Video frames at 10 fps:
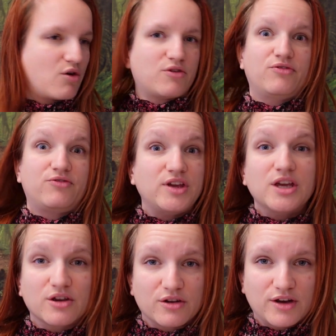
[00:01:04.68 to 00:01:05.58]

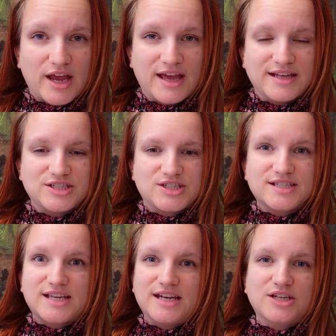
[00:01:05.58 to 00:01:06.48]
fear, and just
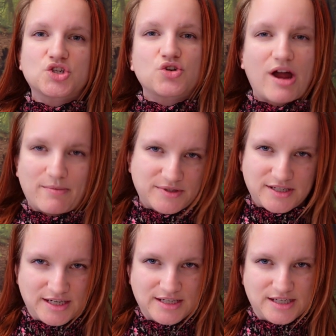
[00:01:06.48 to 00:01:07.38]
getting trapped
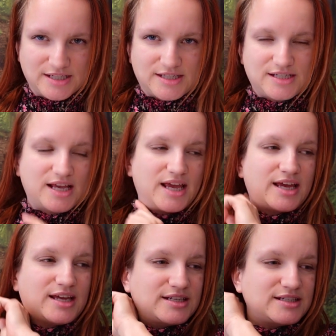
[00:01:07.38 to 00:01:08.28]
in it.
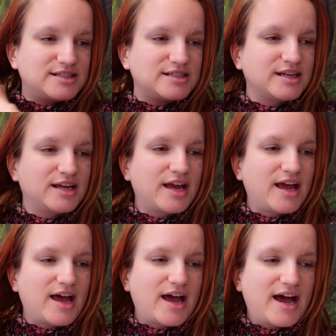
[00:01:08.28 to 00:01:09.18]
And
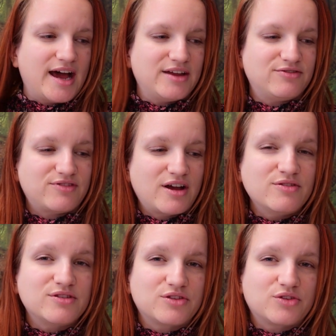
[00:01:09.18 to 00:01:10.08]
I
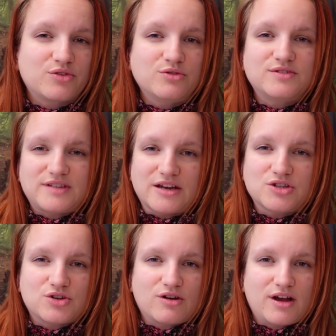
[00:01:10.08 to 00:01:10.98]
found that through
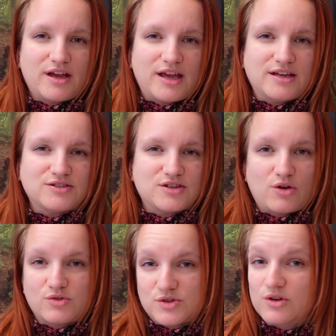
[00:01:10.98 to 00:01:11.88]
Tantra and
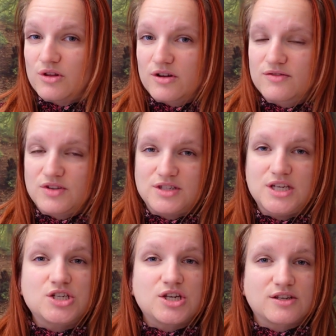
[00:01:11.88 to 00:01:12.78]
also a lot of the
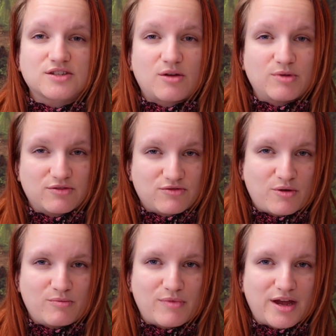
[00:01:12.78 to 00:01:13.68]
teachings coming
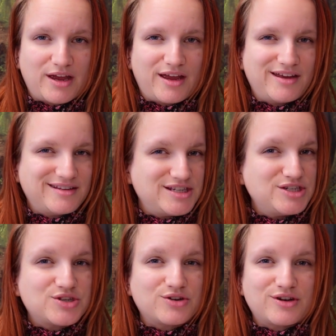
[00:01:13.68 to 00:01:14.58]
from my
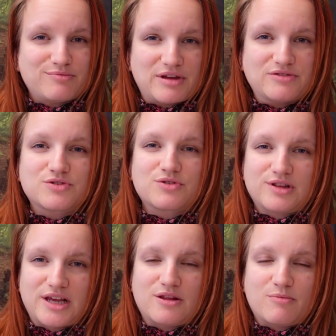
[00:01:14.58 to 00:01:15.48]
teacher and mentor
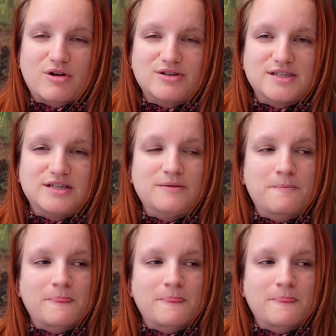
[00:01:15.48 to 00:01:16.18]
Layla Martin,